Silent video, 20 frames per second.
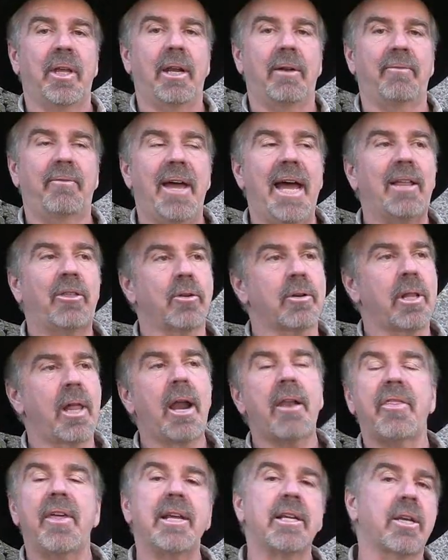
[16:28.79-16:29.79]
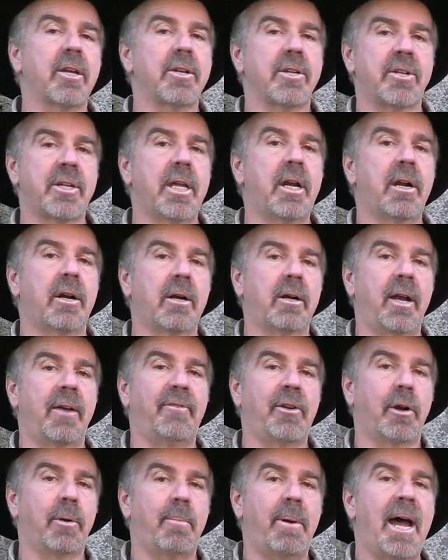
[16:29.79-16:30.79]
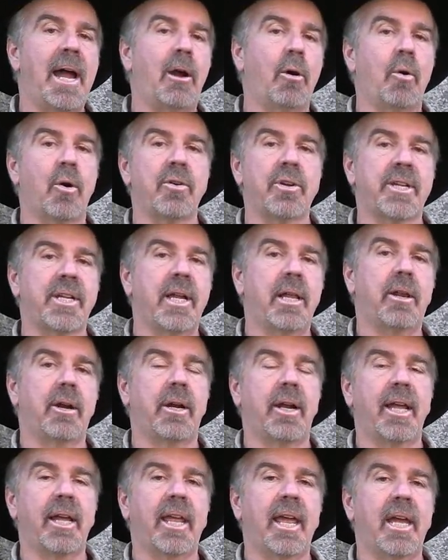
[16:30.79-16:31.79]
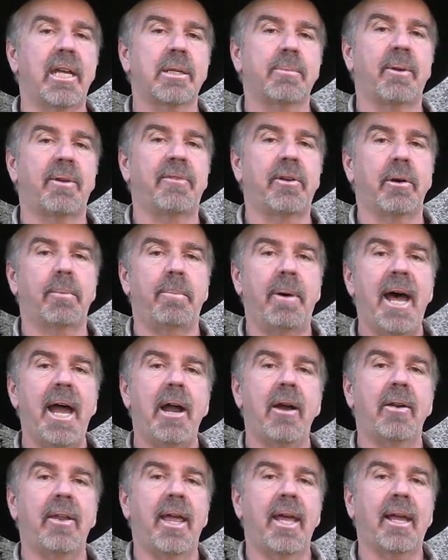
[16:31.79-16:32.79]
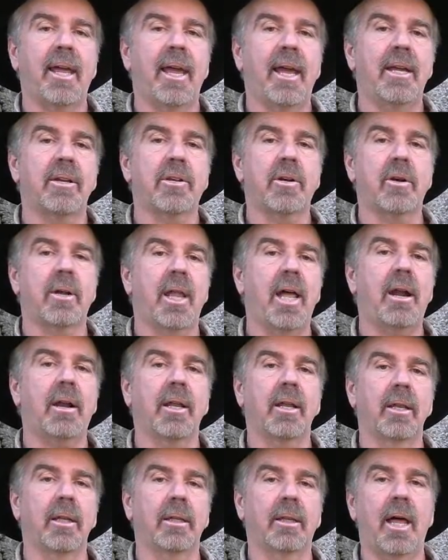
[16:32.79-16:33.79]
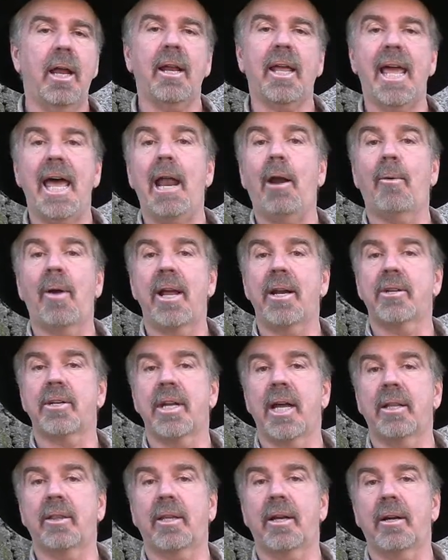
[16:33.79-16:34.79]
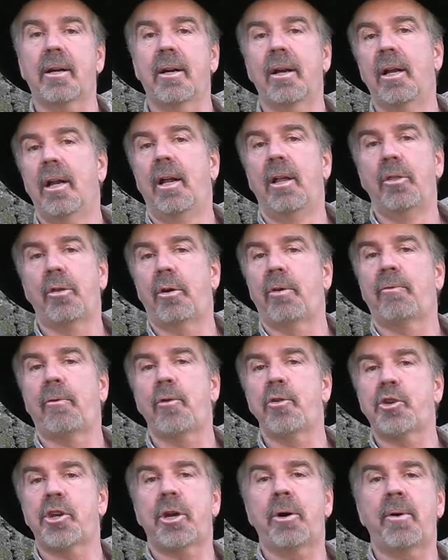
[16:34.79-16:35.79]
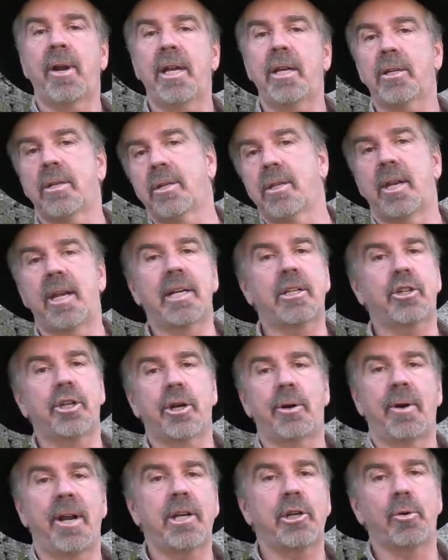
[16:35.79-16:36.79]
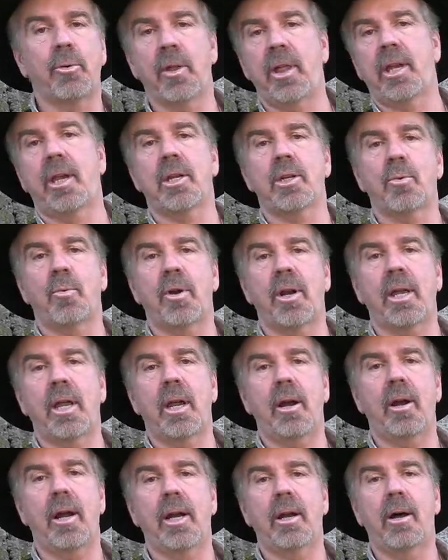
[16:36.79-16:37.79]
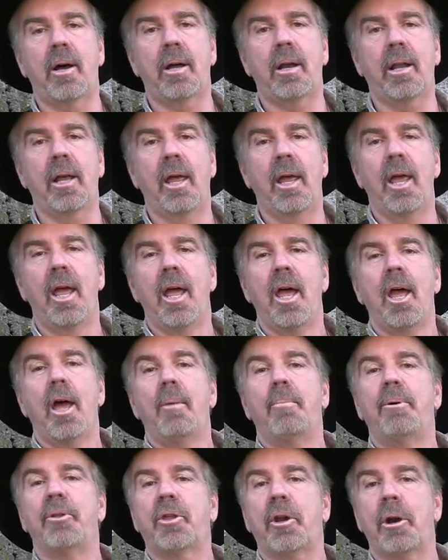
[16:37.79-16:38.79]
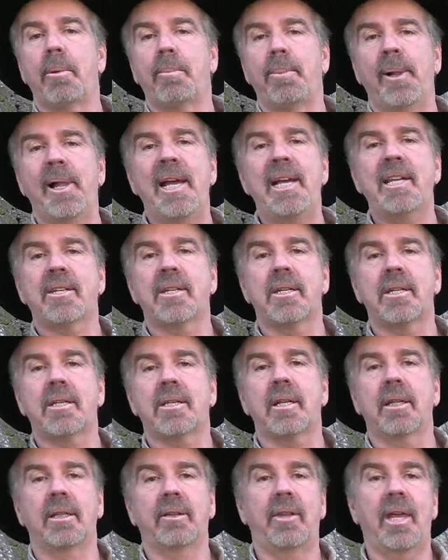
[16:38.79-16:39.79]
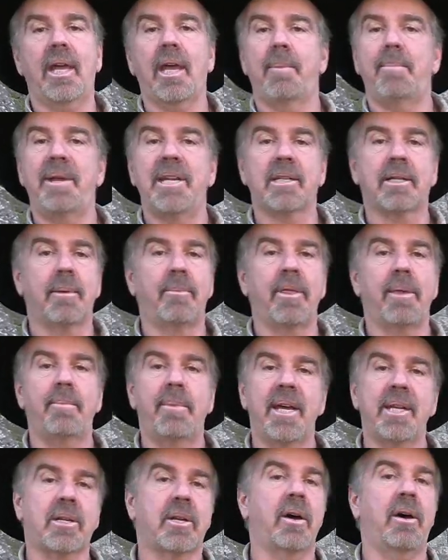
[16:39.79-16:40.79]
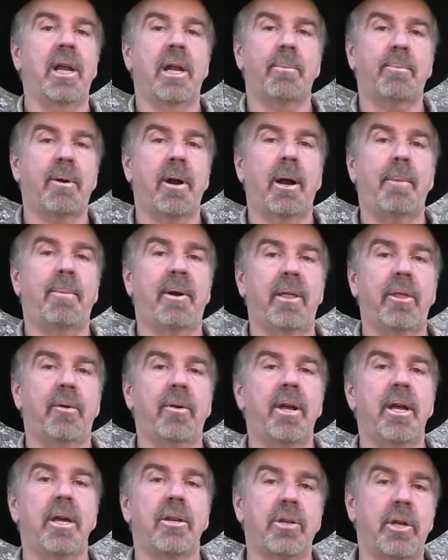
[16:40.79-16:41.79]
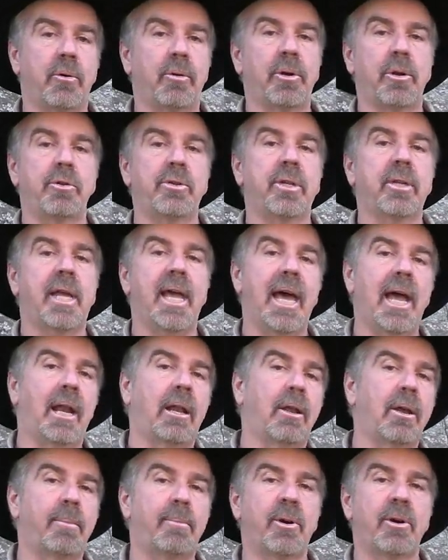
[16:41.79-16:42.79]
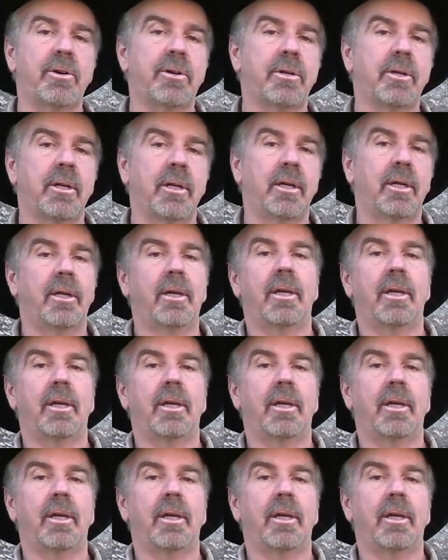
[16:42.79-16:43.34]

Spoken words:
In fact, there's a lot of things to consider if you're a buyer or a seller in that case. But if you're a buyer in that case, there are a lot of cattle ranches out there, third, fourth generations. The next generation really doesn't want to carry it on, but they're in places that can be some of the best hunting property there is. You reduce the cattle numbers,